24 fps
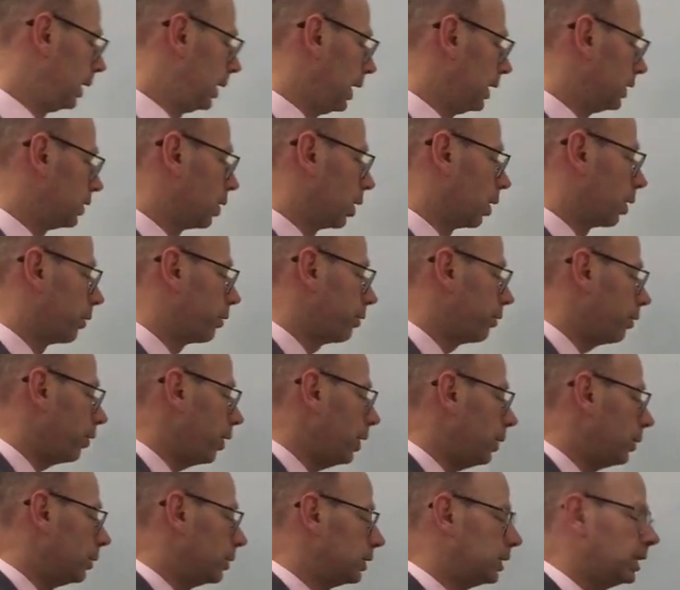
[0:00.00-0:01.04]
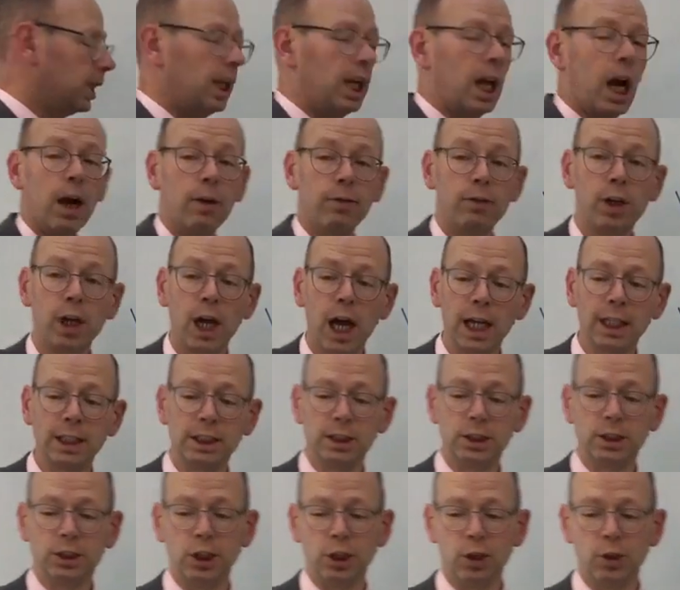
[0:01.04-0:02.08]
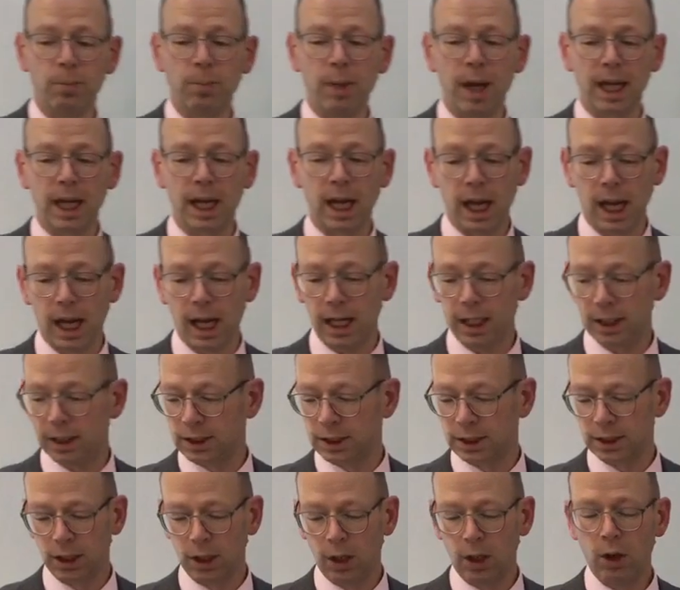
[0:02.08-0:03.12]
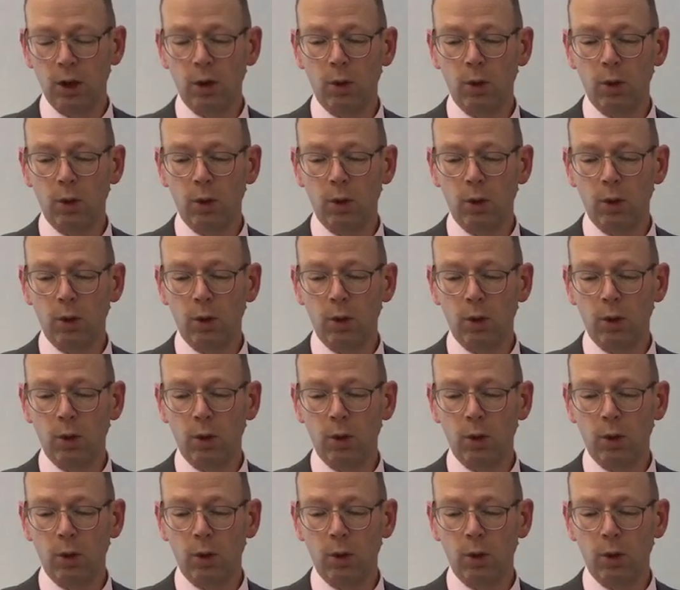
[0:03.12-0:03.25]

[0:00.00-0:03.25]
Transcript: It's got a frequency of 92 megahertz.